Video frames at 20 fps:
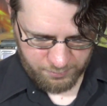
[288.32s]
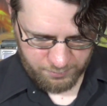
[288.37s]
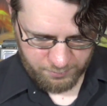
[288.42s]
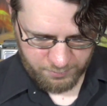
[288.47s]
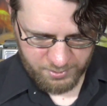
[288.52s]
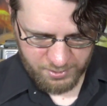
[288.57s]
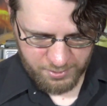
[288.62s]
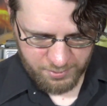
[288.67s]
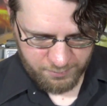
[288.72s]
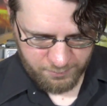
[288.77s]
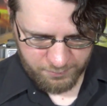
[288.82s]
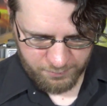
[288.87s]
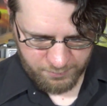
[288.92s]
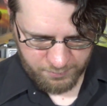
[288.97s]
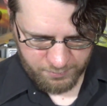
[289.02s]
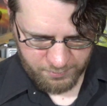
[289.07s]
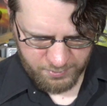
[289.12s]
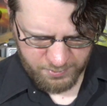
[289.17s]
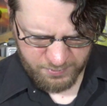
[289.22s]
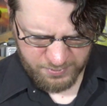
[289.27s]
Okay.
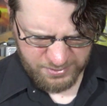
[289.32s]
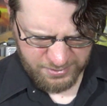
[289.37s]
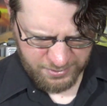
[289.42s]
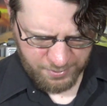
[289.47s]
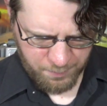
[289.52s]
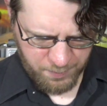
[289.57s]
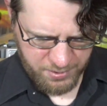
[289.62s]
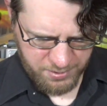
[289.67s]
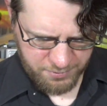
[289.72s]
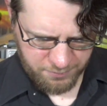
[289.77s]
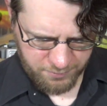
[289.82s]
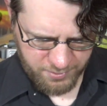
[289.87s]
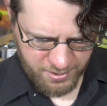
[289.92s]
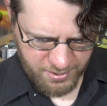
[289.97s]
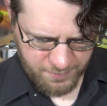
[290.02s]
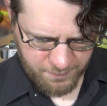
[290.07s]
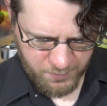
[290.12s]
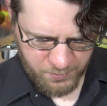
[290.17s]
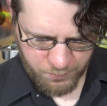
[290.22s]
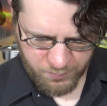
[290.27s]
So it's like a puzzle
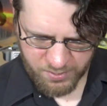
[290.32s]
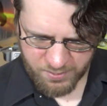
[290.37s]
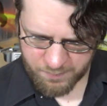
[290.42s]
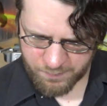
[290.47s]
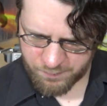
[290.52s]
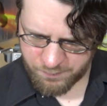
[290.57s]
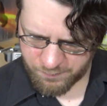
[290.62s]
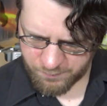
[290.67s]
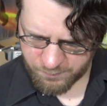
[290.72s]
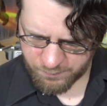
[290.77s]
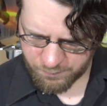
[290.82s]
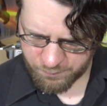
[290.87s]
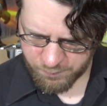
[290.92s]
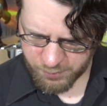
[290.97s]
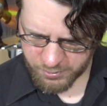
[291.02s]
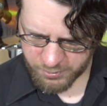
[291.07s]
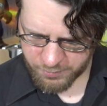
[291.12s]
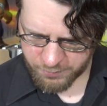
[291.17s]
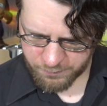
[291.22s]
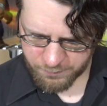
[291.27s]
game, but with
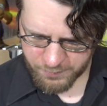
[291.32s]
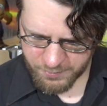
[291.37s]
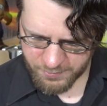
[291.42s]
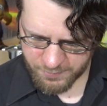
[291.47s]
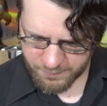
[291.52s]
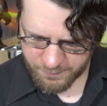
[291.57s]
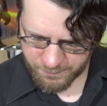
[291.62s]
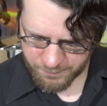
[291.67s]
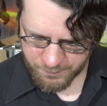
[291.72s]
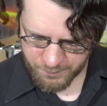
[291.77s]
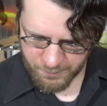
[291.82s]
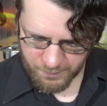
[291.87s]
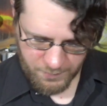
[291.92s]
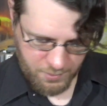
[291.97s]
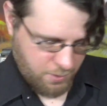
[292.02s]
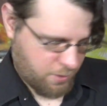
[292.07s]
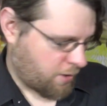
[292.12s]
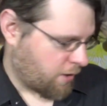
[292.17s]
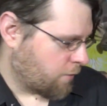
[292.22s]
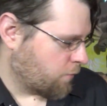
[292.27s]
balloons.
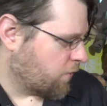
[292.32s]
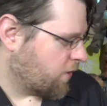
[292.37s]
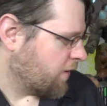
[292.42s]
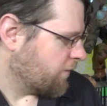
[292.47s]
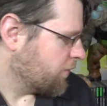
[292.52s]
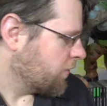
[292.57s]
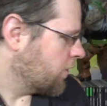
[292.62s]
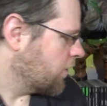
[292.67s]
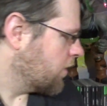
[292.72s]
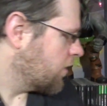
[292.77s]
Alright, whatever.